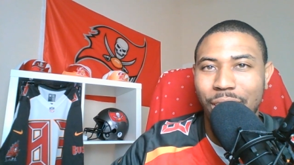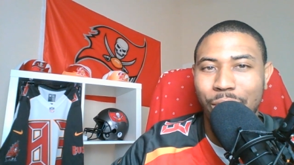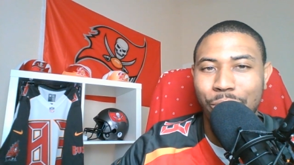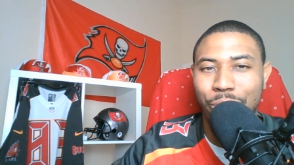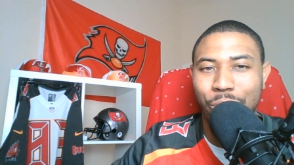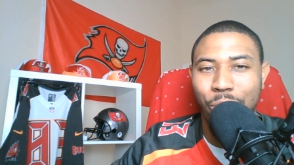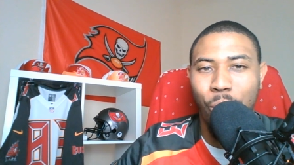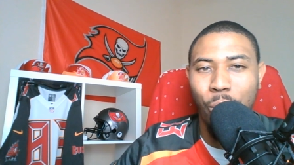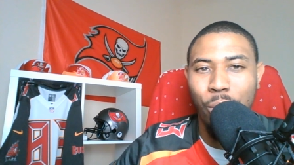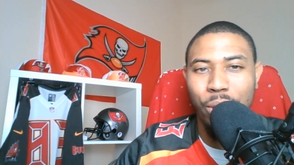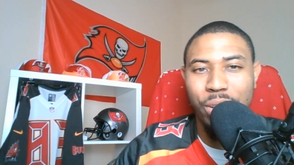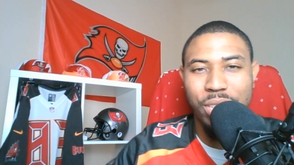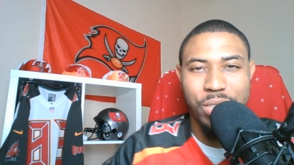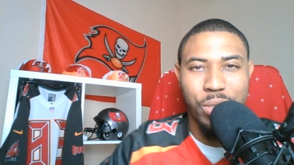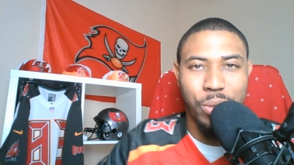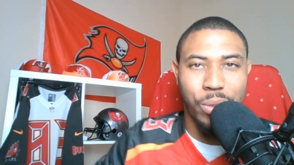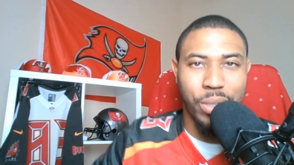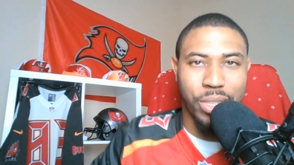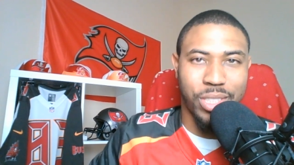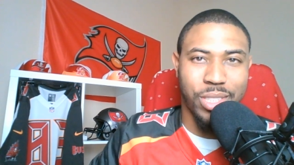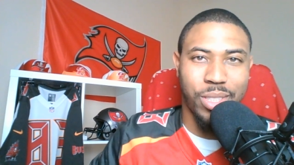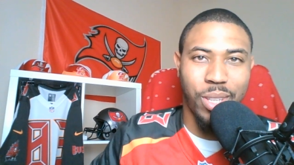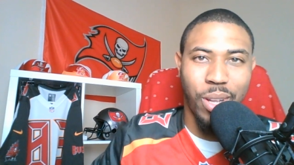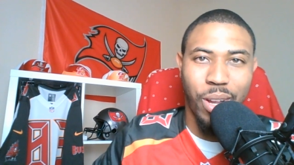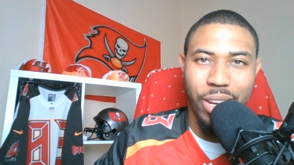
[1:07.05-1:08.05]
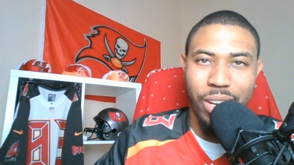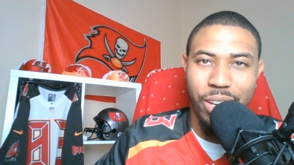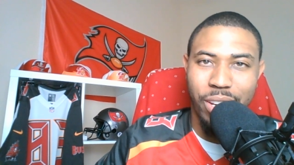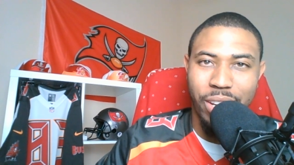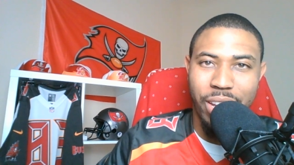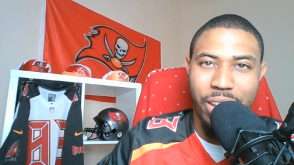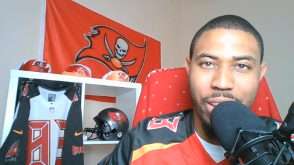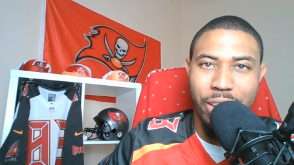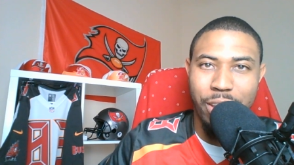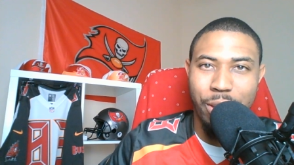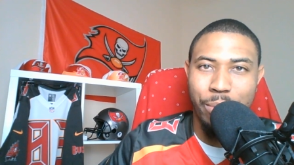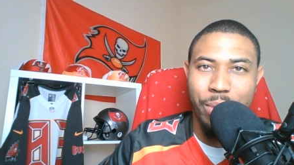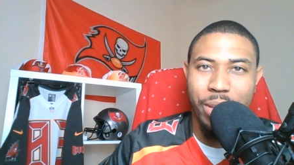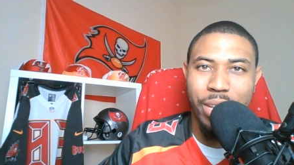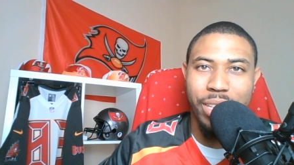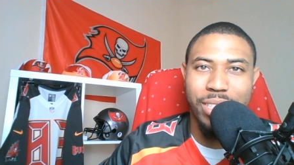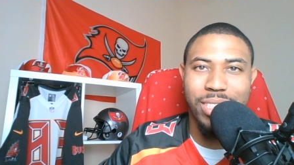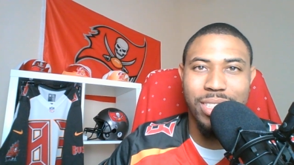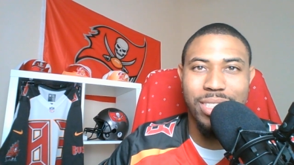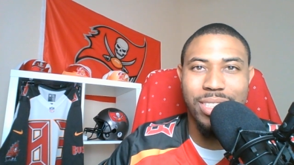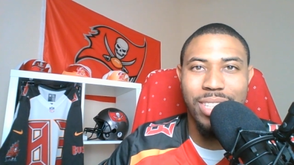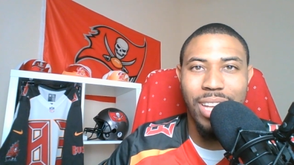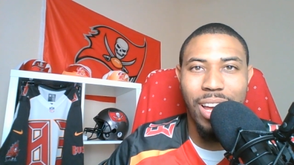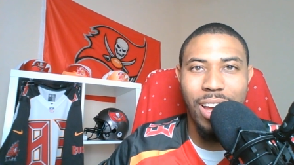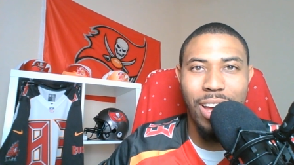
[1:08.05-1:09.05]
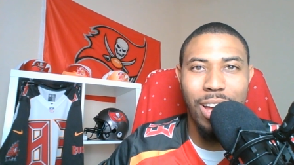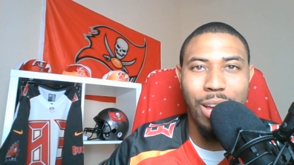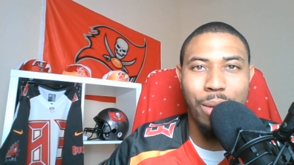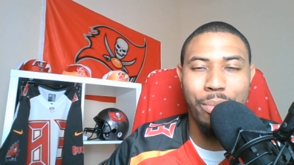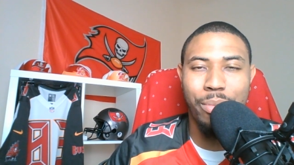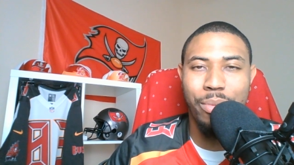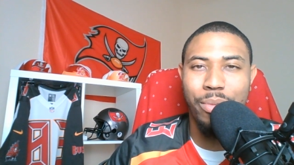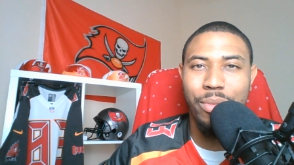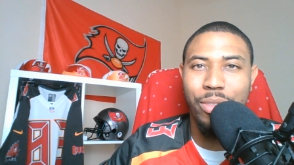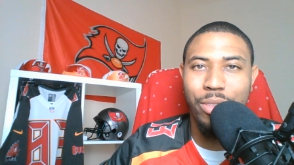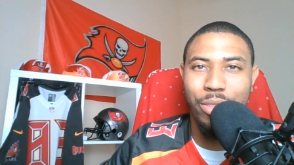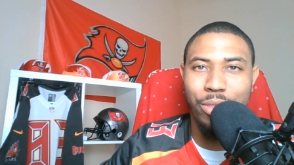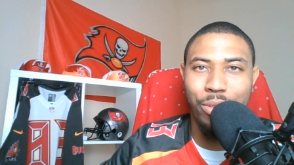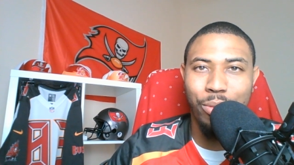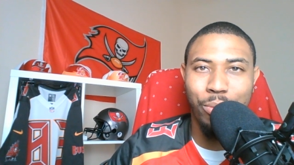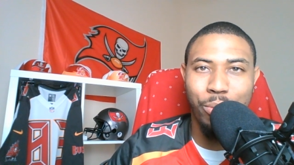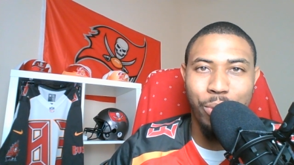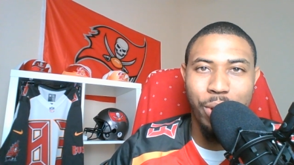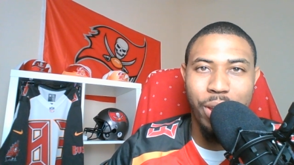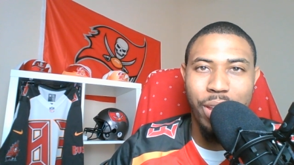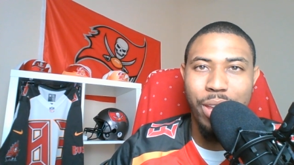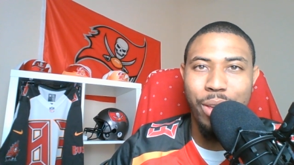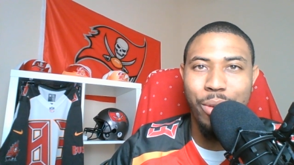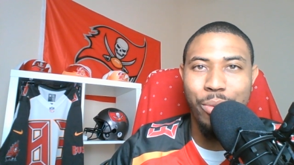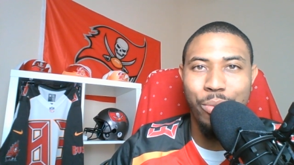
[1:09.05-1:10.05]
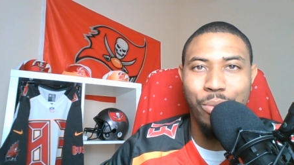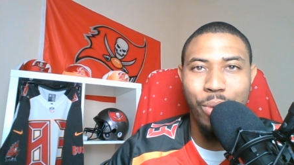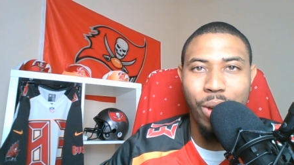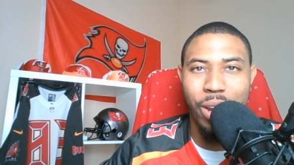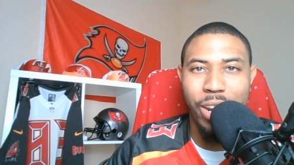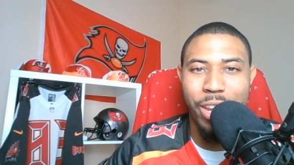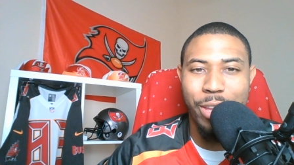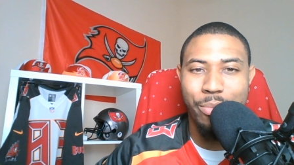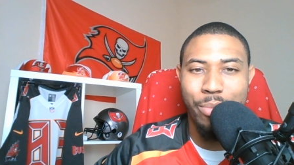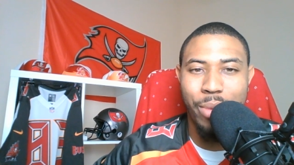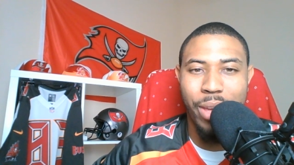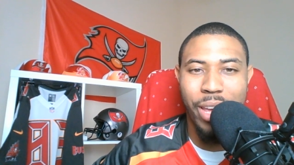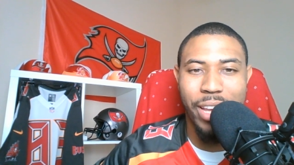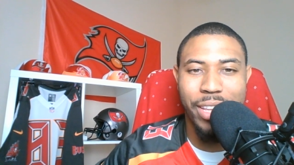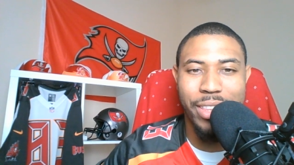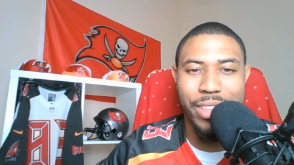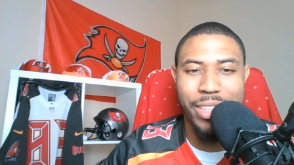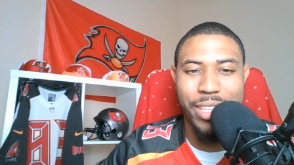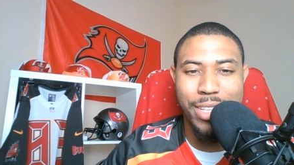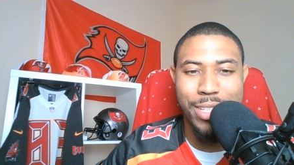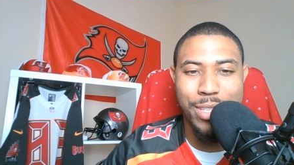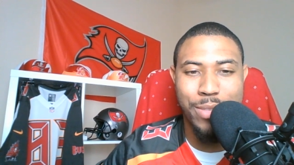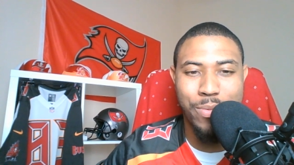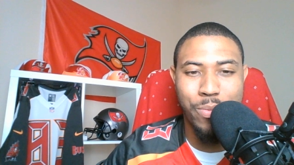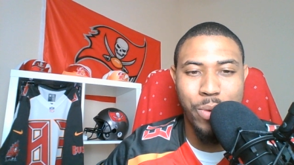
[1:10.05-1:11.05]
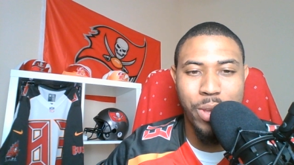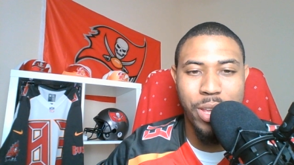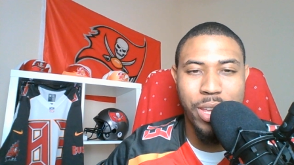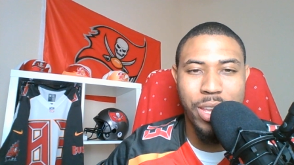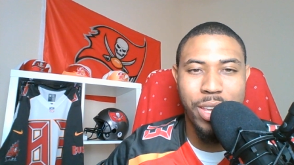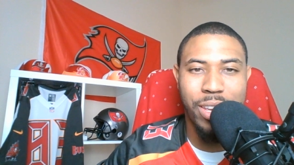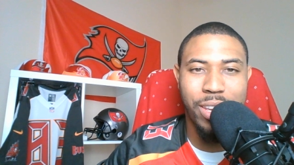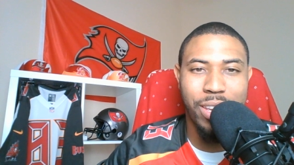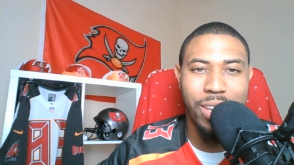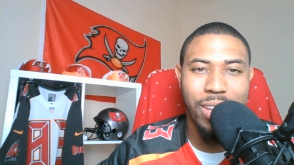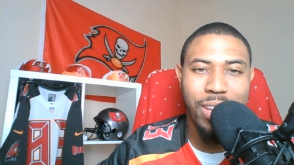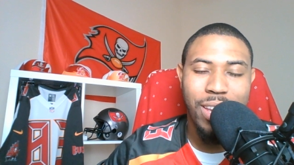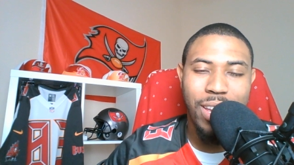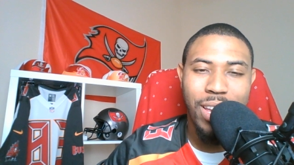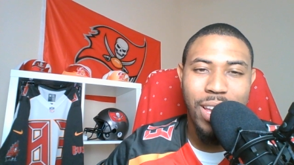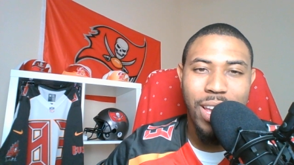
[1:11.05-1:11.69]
Of course, you are starting him. He is a top three running back this week.